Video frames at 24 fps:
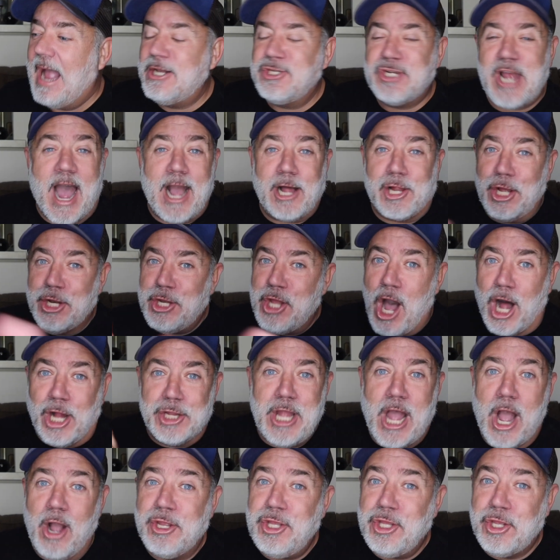and Jacqueline, y'all
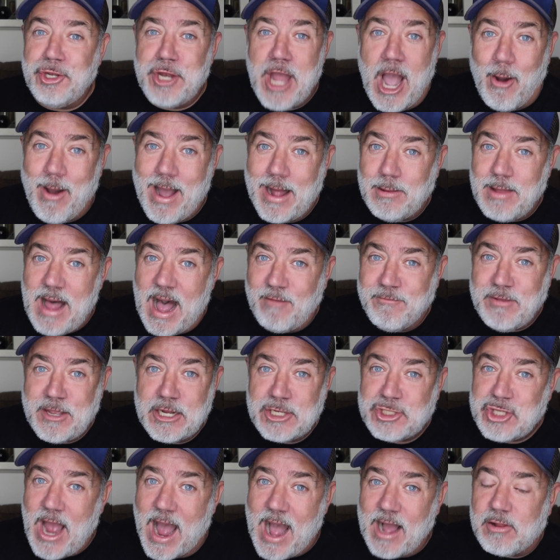know you know I love you,
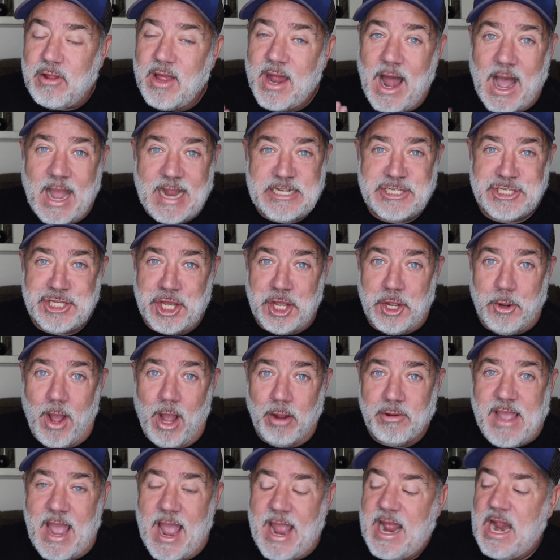Jacqueline. I do.
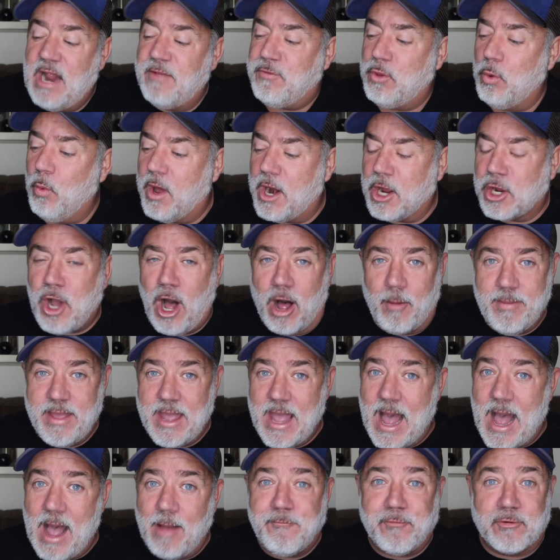Okay, and if you want to call me
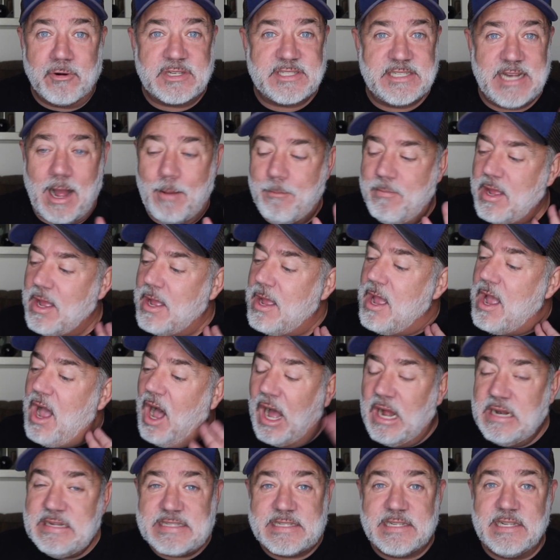up for some
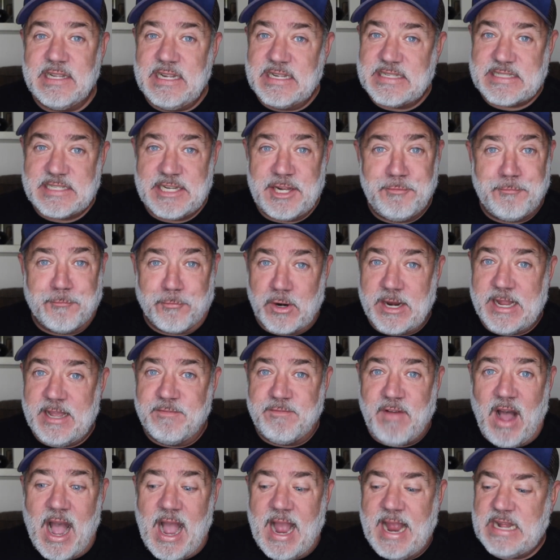unsolicited free
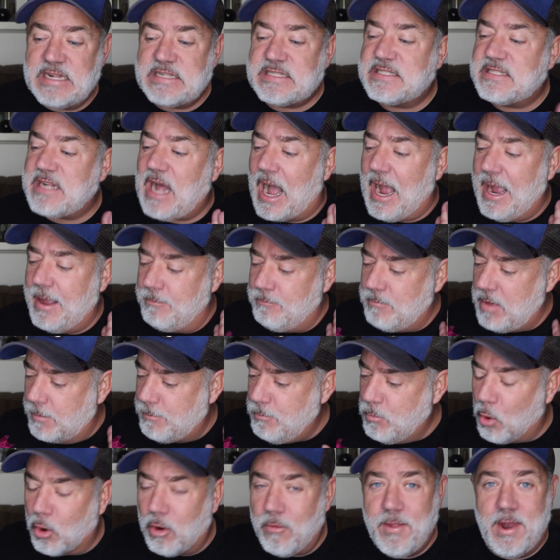advice, I'm
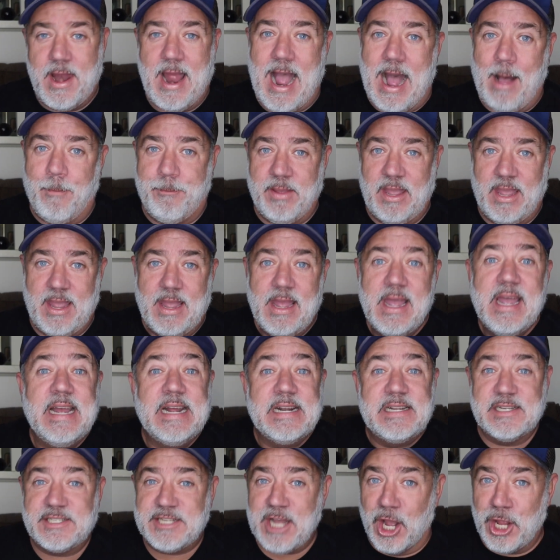more than happy
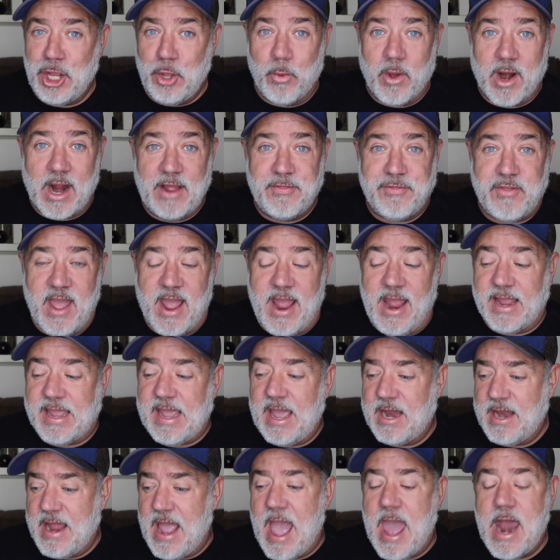to tell you what I think
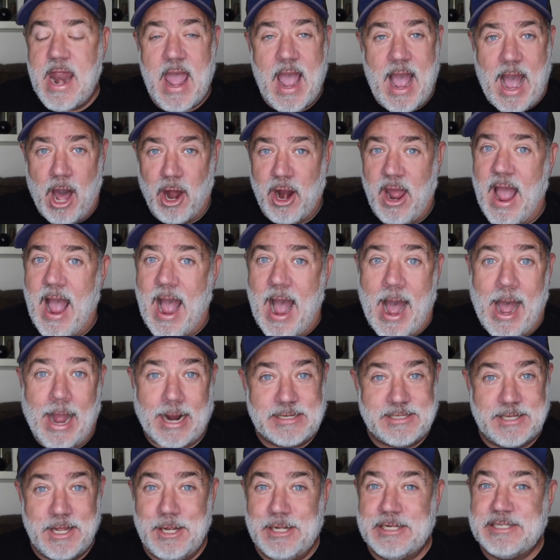and and how to
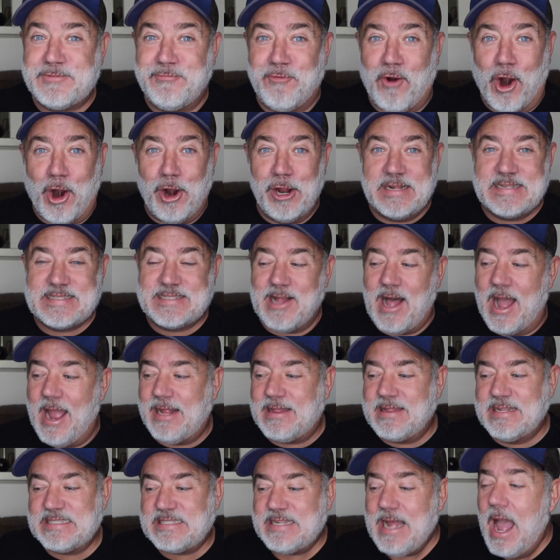act as far as
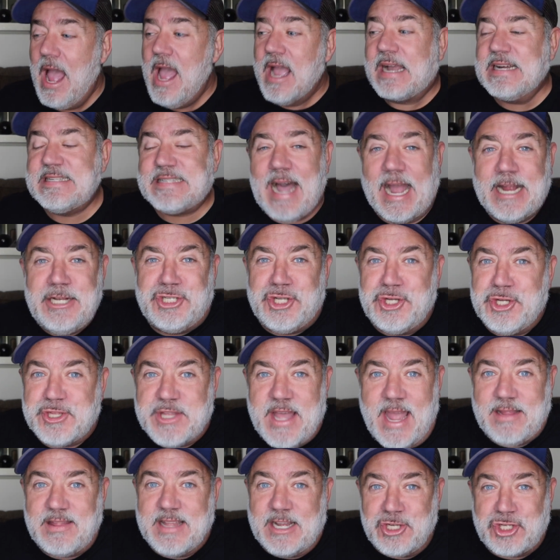like this because I do
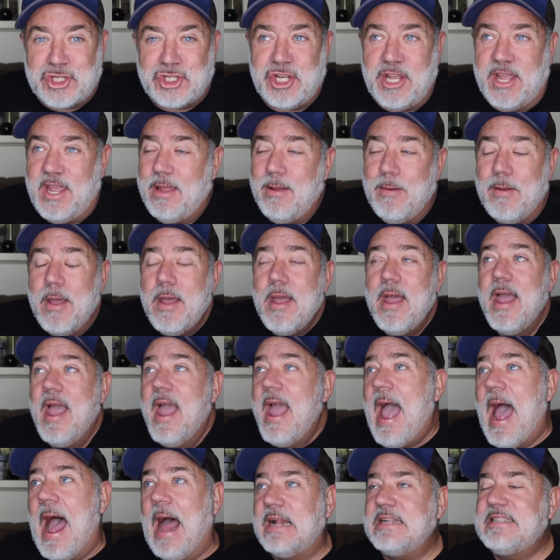think that she
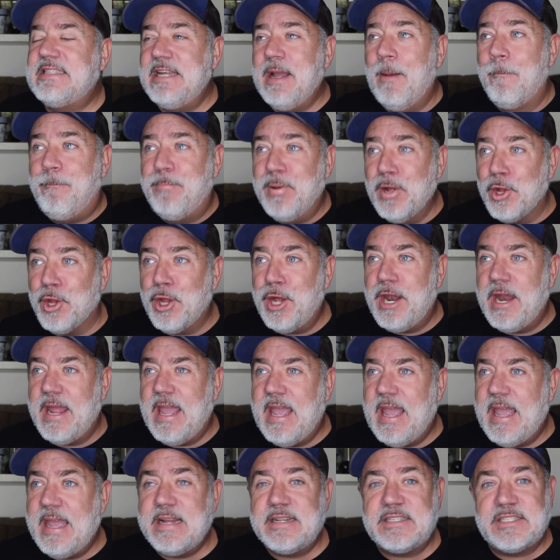has the
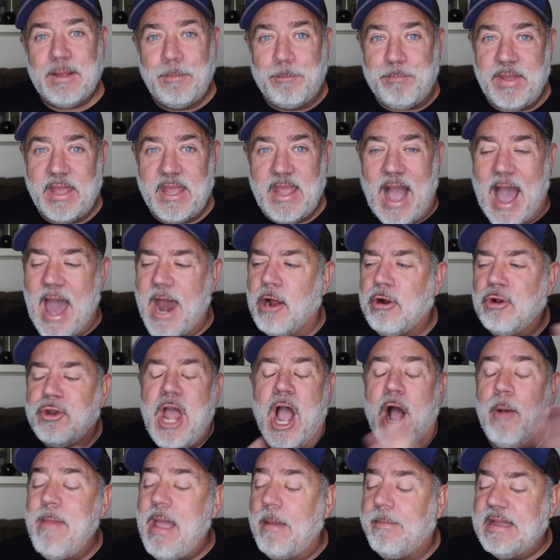ability to be, I don't
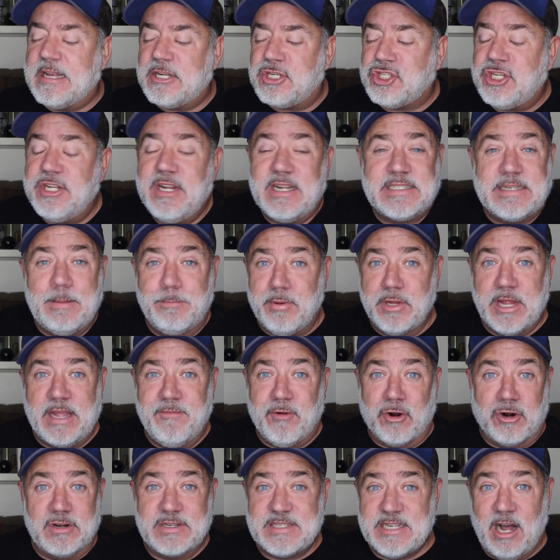know, maybe she doesn't believe
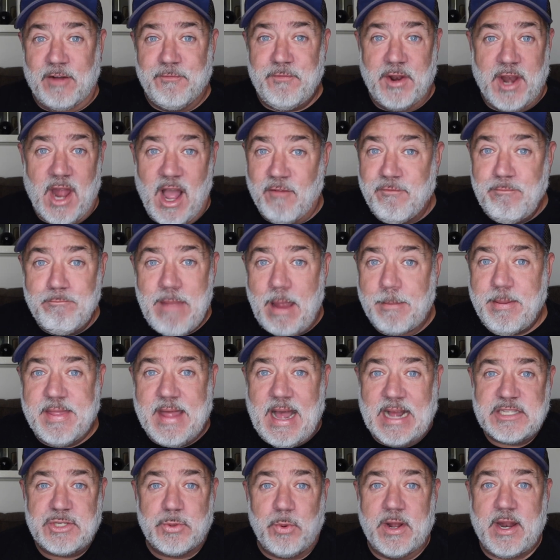in herself enough. Maybe
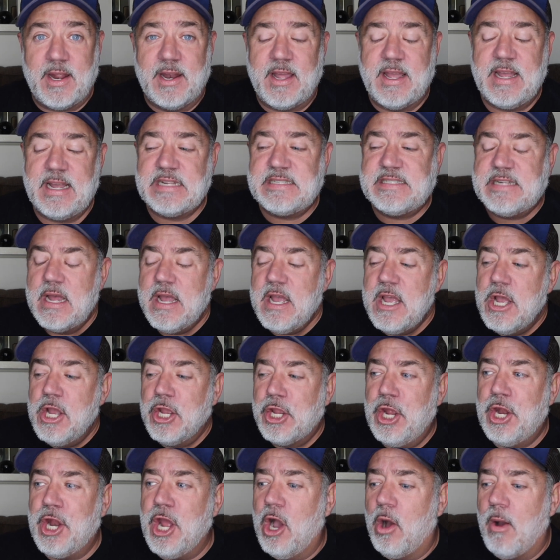that's what it is,
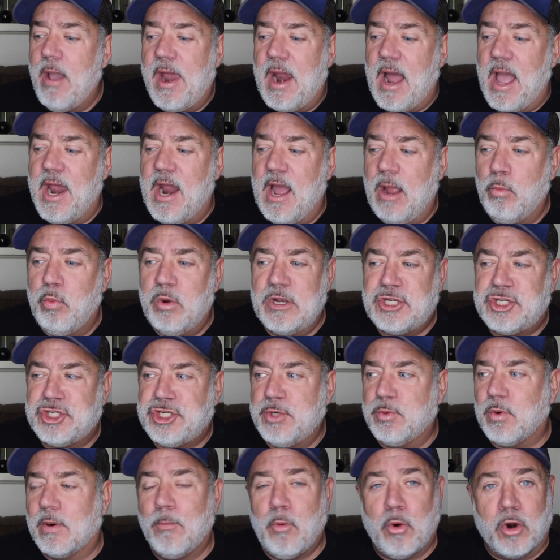you know, and, and I wish she
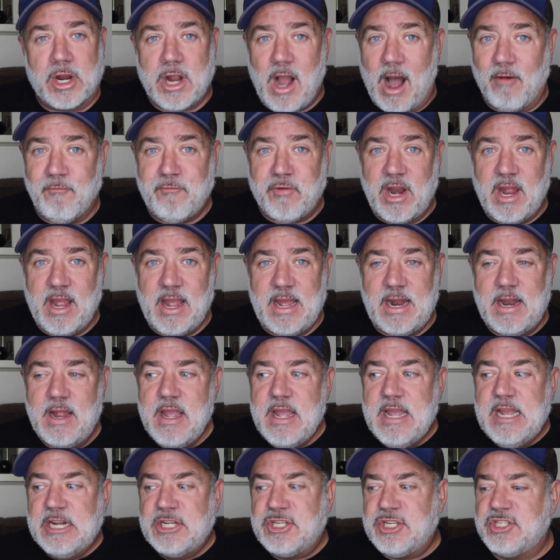were more confident
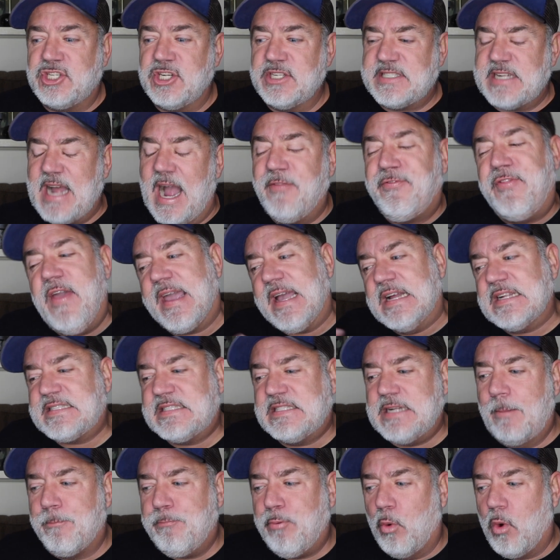to just, I think at
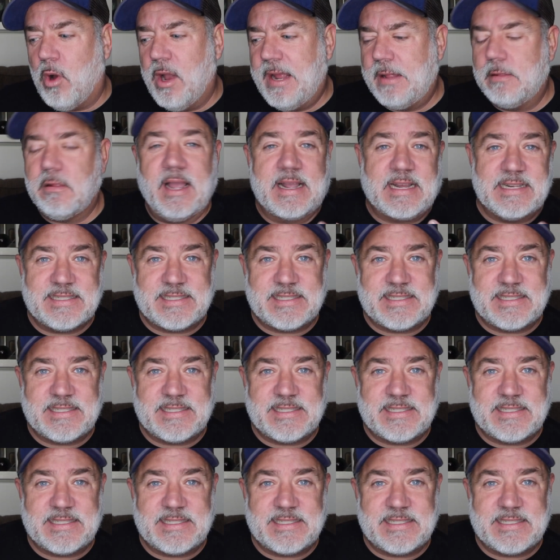some point, like a